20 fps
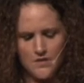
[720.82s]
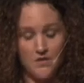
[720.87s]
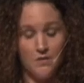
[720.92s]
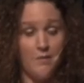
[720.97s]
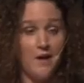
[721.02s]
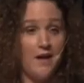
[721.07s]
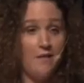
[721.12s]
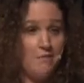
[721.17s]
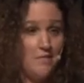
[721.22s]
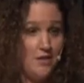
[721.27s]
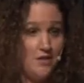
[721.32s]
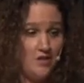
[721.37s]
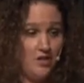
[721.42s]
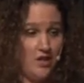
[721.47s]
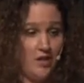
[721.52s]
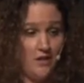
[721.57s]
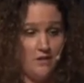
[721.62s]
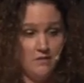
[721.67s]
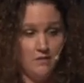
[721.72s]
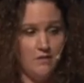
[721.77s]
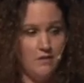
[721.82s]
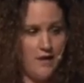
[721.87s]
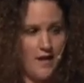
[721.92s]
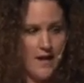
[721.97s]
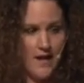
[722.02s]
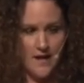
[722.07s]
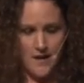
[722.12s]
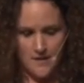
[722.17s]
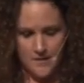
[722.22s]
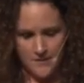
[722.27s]
So my mission
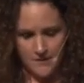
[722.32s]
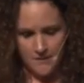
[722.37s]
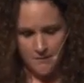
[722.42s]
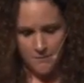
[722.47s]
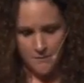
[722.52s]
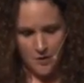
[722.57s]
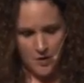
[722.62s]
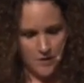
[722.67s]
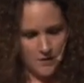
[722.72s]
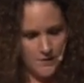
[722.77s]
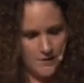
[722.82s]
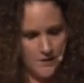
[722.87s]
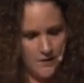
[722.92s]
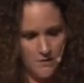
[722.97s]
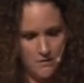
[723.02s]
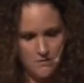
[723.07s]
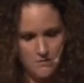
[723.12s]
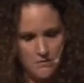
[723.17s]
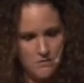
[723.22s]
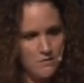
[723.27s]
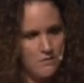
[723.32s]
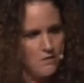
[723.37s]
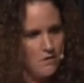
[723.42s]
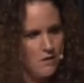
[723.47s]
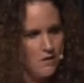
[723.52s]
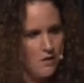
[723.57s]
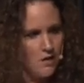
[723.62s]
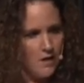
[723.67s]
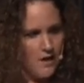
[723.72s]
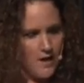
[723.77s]
as a person,
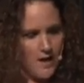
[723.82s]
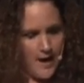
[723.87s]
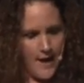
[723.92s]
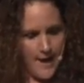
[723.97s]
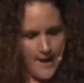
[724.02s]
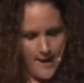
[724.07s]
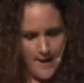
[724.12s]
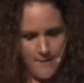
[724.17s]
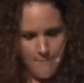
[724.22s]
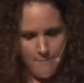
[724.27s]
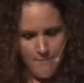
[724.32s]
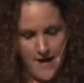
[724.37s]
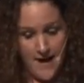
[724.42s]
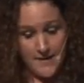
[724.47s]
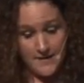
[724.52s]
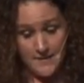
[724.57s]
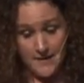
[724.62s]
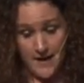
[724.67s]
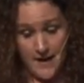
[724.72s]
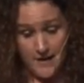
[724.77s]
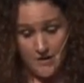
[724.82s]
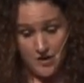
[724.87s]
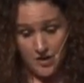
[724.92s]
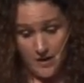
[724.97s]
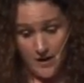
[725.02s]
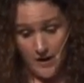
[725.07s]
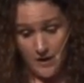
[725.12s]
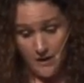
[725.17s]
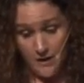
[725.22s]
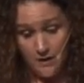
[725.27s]
as an
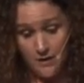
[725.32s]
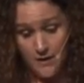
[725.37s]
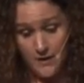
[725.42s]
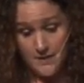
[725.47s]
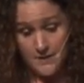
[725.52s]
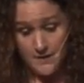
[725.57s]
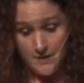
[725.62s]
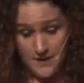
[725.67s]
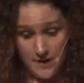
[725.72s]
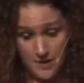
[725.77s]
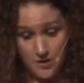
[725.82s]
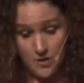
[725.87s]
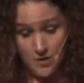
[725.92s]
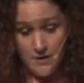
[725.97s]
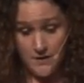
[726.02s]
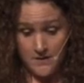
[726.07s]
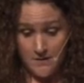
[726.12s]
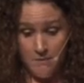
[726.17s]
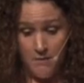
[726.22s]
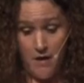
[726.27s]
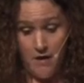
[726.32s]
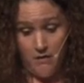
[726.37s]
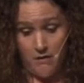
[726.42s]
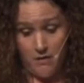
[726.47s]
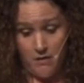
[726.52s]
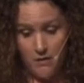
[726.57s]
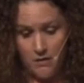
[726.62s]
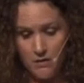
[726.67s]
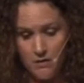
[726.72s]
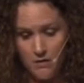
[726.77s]
educator, as a teacher, as a
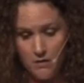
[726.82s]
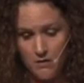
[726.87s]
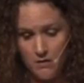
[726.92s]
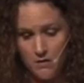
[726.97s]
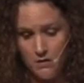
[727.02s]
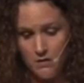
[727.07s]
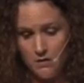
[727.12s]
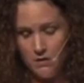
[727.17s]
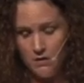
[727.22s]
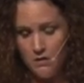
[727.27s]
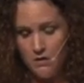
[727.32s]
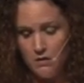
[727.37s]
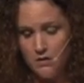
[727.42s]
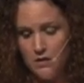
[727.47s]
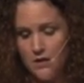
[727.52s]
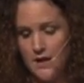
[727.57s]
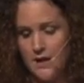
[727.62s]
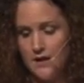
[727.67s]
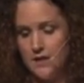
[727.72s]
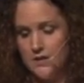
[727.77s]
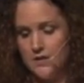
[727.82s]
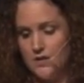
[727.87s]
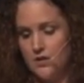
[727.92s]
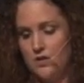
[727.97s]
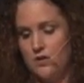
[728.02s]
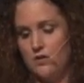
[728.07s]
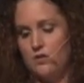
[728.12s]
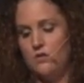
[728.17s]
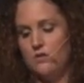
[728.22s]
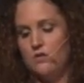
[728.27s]
mother, is
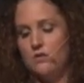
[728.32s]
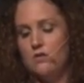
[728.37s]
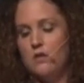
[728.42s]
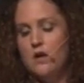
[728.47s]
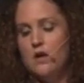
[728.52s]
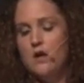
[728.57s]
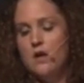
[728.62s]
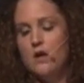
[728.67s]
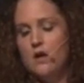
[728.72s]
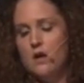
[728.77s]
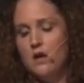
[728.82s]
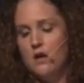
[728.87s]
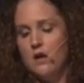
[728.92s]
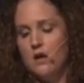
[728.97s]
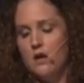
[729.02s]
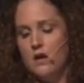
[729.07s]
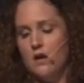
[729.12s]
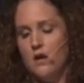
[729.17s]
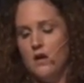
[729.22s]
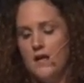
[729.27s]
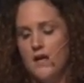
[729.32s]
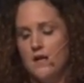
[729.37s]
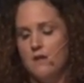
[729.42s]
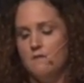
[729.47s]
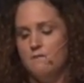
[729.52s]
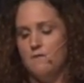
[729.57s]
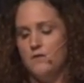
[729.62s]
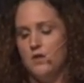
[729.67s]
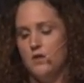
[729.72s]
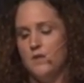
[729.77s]
to
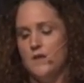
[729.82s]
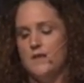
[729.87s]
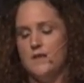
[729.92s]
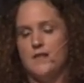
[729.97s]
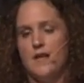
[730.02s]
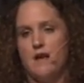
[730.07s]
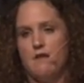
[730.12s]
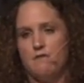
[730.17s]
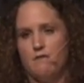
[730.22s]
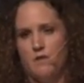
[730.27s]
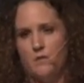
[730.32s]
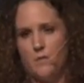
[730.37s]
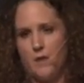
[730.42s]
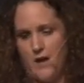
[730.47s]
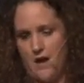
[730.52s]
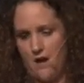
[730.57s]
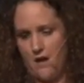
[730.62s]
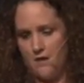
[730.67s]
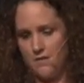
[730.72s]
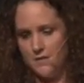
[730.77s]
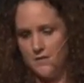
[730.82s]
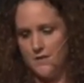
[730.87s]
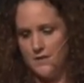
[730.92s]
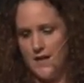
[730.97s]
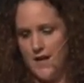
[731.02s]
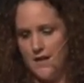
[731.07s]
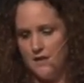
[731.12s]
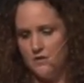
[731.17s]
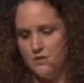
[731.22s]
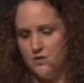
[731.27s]
influence everyone
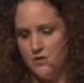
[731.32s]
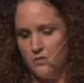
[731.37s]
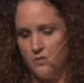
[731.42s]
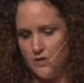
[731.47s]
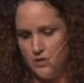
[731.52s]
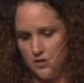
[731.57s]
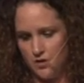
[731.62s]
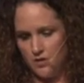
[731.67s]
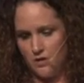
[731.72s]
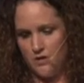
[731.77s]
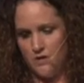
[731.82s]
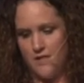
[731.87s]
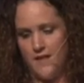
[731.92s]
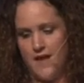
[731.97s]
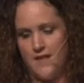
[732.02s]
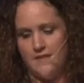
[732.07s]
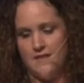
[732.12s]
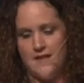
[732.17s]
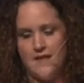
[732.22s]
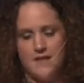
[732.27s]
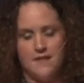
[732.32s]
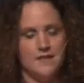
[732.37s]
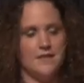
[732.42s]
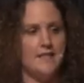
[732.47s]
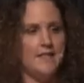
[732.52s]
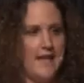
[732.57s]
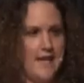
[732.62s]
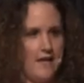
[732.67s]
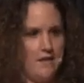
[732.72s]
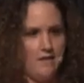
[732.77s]
else and to ensure that
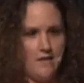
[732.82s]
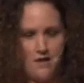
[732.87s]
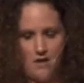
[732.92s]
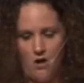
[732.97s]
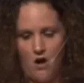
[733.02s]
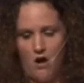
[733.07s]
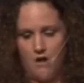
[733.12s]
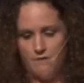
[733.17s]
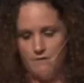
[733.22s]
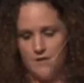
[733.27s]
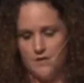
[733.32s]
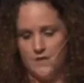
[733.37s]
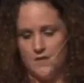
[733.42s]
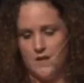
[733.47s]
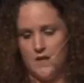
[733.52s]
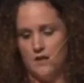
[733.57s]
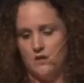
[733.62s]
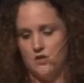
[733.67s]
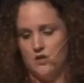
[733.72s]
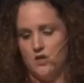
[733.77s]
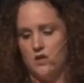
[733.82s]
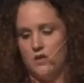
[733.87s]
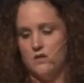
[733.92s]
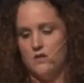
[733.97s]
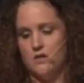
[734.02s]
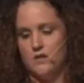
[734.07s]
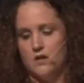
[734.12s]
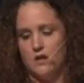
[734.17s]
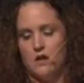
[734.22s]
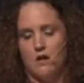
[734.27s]
these daily
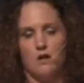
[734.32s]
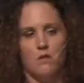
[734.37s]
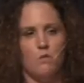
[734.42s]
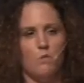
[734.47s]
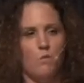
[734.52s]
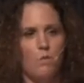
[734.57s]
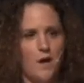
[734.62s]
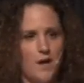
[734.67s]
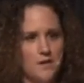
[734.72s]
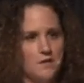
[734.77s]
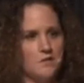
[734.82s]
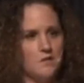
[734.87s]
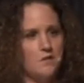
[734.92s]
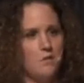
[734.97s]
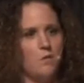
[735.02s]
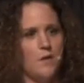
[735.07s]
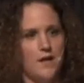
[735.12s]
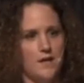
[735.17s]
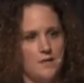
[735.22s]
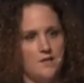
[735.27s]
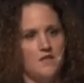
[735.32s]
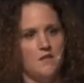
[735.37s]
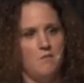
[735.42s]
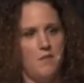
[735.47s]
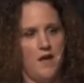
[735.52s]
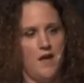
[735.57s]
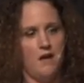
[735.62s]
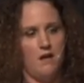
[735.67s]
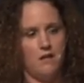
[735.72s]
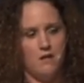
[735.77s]
conversations are what's going to
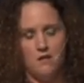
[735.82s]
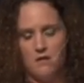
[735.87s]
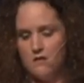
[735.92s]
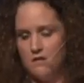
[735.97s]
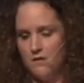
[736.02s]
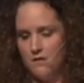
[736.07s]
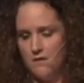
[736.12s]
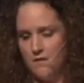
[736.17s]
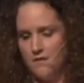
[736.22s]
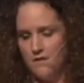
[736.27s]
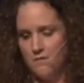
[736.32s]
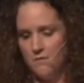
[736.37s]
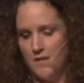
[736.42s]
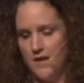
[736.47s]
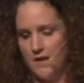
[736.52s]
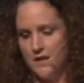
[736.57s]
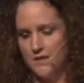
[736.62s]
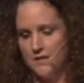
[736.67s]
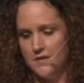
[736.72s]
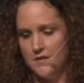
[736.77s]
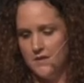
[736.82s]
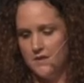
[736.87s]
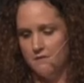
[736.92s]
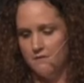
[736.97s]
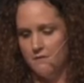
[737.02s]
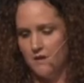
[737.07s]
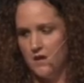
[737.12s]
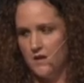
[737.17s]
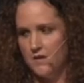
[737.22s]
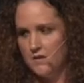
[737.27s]
make the biggest
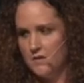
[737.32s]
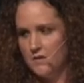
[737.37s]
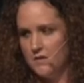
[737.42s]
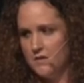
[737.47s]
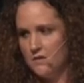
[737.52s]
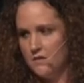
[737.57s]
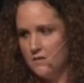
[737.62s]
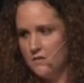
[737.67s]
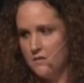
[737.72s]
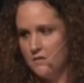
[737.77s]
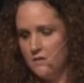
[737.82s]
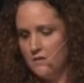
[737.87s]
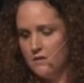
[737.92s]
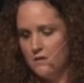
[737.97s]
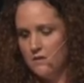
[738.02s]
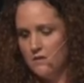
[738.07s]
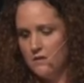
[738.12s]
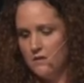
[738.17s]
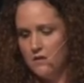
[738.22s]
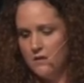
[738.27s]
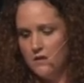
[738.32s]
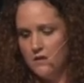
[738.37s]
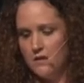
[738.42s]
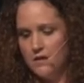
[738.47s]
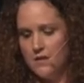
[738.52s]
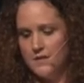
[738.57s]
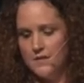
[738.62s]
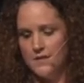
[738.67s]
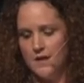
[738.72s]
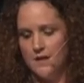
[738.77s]
difference.
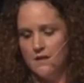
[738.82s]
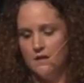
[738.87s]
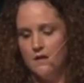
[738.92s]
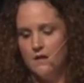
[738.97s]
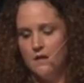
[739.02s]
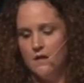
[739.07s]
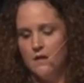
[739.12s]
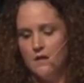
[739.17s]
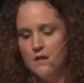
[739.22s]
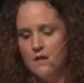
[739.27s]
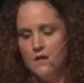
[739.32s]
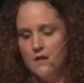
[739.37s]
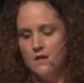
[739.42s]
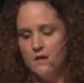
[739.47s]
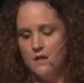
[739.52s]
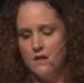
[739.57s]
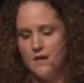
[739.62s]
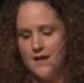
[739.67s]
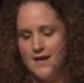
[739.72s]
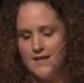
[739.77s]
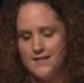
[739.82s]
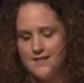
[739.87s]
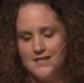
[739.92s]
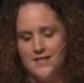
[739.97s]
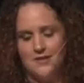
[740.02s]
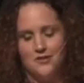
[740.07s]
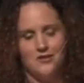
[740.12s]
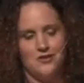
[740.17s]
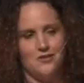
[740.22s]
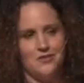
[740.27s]
You see, as
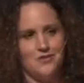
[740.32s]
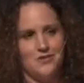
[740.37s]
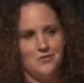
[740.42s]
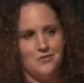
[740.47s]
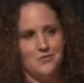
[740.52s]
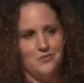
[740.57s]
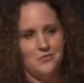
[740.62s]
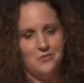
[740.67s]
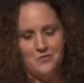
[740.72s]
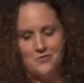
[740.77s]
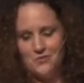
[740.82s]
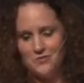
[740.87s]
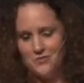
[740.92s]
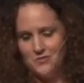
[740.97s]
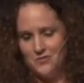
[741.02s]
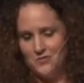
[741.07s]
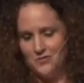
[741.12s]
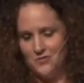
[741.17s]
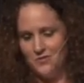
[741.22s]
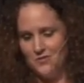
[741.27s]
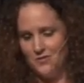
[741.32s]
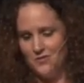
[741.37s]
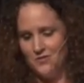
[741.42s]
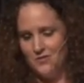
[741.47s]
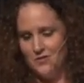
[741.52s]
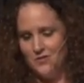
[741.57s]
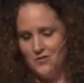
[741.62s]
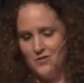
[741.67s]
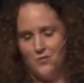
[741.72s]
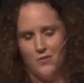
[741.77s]
teachers,
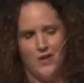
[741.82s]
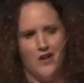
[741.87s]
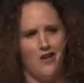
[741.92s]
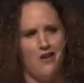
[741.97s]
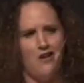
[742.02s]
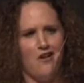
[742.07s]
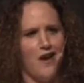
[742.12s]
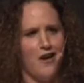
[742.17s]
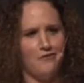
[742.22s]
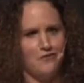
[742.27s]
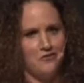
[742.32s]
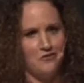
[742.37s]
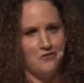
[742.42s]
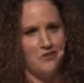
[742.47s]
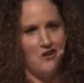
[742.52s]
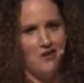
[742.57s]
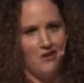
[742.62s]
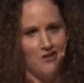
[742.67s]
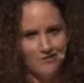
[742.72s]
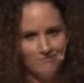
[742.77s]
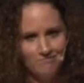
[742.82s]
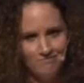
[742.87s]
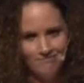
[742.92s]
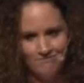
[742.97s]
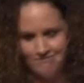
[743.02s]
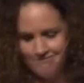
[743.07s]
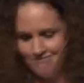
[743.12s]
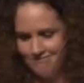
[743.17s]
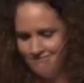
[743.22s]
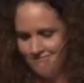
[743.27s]
we are, after all,
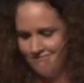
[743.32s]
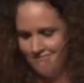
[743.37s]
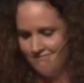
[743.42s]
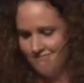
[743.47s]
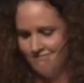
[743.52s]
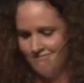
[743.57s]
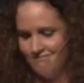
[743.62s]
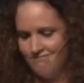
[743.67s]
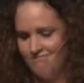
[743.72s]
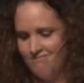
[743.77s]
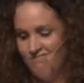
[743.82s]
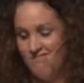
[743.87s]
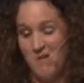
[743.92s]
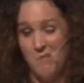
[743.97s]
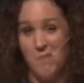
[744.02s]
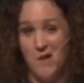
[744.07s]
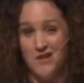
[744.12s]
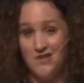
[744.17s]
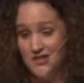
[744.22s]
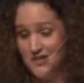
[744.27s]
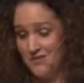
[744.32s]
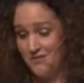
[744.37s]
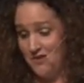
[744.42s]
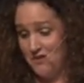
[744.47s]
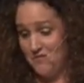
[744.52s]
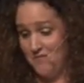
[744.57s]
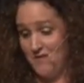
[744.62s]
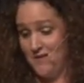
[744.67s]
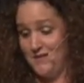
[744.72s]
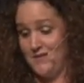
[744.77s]
a bunch of
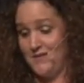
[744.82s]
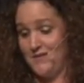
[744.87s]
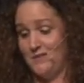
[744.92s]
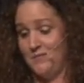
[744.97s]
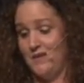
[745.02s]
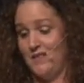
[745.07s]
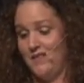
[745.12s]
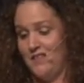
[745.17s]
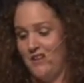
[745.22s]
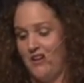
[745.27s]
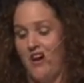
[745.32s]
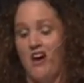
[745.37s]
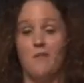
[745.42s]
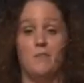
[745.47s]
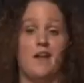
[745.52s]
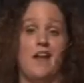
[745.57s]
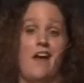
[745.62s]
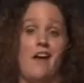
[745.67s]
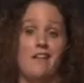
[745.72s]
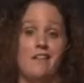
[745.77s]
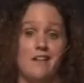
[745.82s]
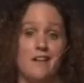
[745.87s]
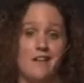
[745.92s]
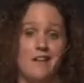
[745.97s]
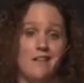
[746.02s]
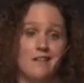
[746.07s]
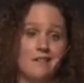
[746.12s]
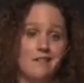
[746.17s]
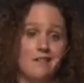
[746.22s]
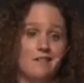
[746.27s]
humans with a
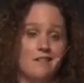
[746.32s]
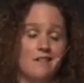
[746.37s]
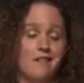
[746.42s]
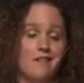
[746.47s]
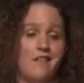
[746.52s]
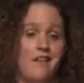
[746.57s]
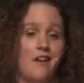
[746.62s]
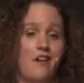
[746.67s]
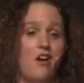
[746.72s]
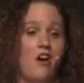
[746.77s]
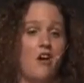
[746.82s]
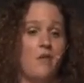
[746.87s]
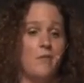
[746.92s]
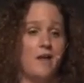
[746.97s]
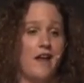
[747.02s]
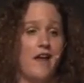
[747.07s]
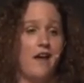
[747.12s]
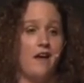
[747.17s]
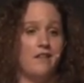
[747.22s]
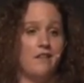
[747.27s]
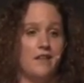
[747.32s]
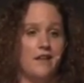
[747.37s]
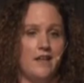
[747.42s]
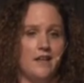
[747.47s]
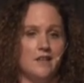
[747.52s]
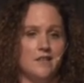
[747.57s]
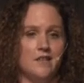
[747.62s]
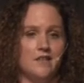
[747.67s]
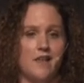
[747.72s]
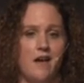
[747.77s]
commonality. And that
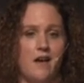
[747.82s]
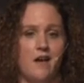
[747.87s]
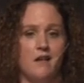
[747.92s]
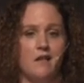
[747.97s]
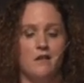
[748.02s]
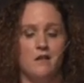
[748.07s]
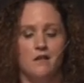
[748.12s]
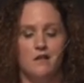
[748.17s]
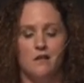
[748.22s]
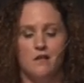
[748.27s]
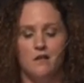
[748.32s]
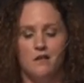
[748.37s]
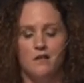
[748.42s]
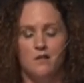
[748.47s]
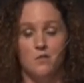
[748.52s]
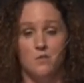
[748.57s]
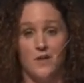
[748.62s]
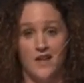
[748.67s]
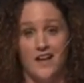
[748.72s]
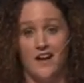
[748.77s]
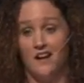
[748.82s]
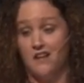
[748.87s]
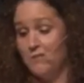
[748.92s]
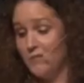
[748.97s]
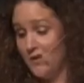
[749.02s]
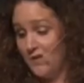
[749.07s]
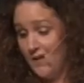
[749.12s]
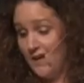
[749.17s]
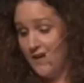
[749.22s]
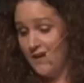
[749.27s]
commonality is that we care
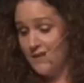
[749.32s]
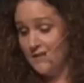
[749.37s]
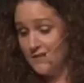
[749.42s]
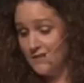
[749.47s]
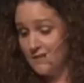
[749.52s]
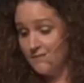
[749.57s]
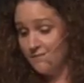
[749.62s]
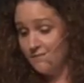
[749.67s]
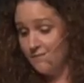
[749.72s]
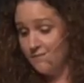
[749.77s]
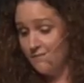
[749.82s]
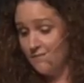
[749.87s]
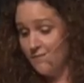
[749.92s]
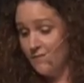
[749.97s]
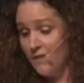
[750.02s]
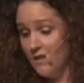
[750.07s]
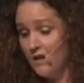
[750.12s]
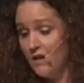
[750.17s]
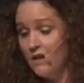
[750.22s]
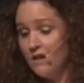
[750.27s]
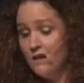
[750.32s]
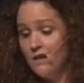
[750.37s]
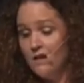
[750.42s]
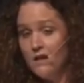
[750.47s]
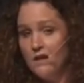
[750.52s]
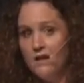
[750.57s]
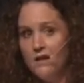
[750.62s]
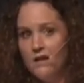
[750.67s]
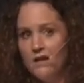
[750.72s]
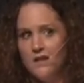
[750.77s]
about kids.
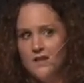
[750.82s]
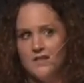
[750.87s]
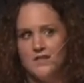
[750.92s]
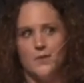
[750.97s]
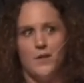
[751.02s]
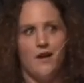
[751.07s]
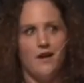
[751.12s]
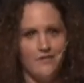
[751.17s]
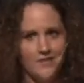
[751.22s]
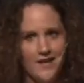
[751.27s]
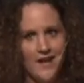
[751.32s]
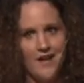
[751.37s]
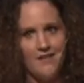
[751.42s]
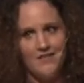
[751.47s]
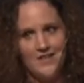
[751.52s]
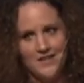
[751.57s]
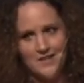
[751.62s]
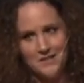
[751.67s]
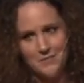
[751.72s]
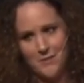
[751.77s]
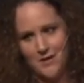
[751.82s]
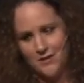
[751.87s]
So I often have the